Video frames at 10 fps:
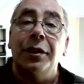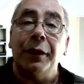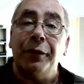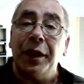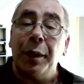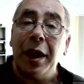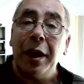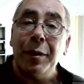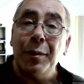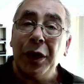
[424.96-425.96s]
Something to bear
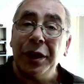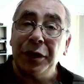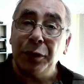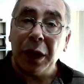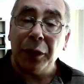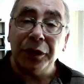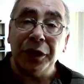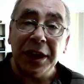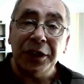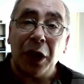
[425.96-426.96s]
in mind as well,
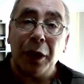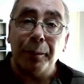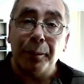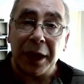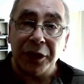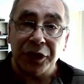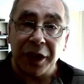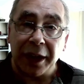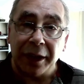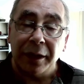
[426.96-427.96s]
these are
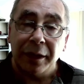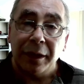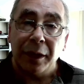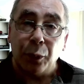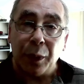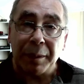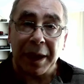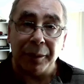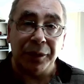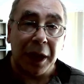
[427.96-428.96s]
budget
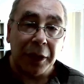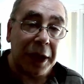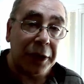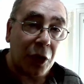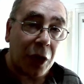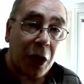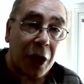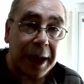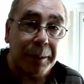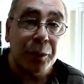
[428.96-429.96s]
webcams. They're not
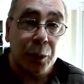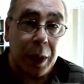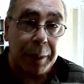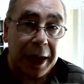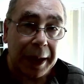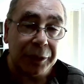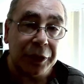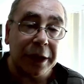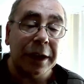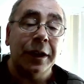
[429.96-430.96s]
high-end webcams,
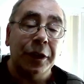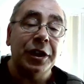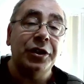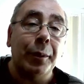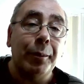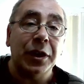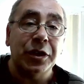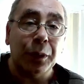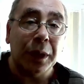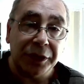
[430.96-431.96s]
right? These are budget
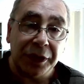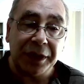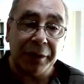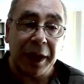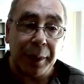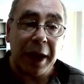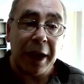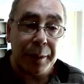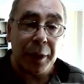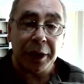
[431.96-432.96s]
ones, so something to bear in
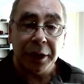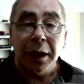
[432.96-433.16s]
mind.